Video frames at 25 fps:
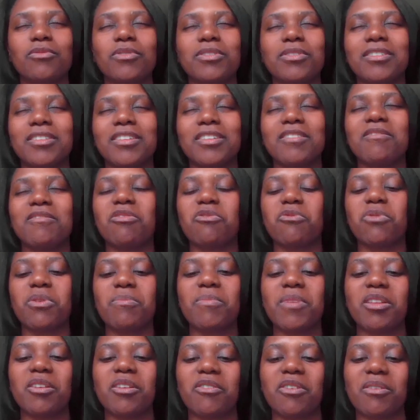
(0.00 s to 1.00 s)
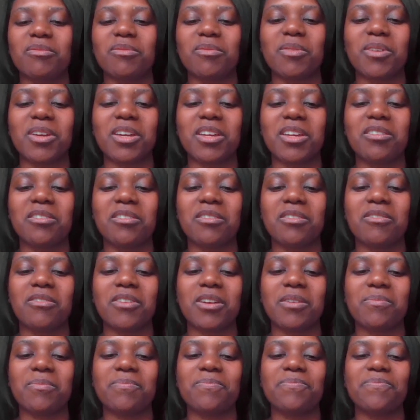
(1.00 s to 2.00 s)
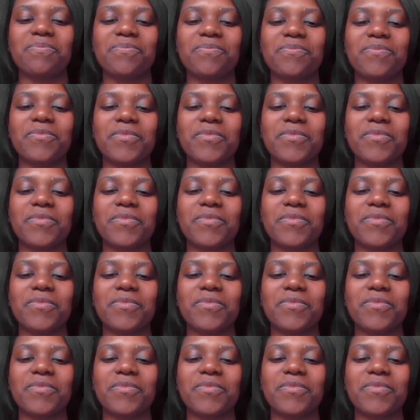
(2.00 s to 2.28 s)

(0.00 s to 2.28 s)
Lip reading: received 3 mg/kg.